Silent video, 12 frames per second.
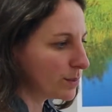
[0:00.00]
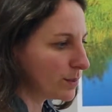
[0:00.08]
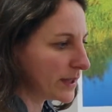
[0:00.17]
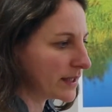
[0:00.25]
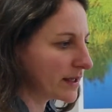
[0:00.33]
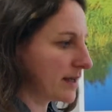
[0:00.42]

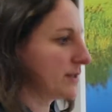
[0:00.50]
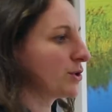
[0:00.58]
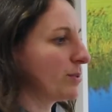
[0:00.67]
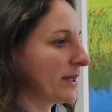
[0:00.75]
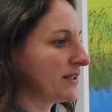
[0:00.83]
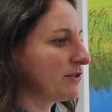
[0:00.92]
we can't
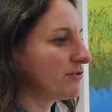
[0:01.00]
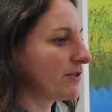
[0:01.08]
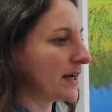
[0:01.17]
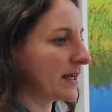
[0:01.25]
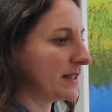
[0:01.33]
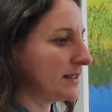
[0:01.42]

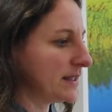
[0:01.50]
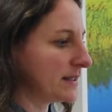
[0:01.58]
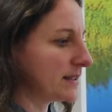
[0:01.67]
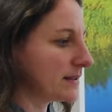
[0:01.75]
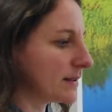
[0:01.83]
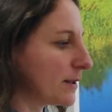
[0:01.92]
quantify
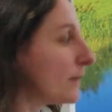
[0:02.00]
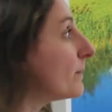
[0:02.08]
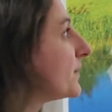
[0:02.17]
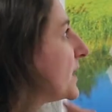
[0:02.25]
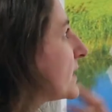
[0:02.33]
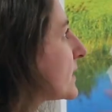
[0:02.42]

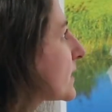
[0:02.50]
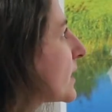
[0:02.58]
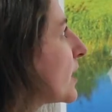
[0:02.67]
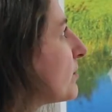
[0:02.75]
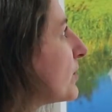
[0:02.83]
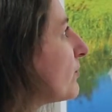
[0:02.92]
these
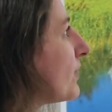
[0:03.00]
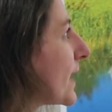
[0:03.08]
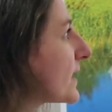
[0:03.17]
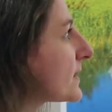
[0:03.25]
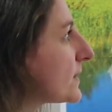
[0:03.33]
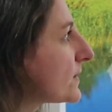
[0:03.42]
carbon
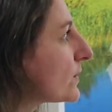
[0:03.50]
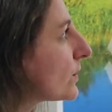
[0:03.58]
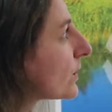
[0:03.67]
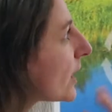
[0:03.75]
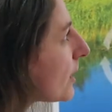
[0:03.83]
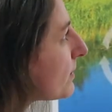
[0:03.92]
fluxes
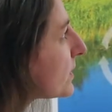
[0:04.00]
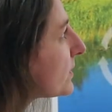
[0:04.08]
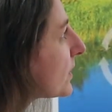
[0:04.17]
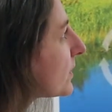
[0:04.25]
or carbon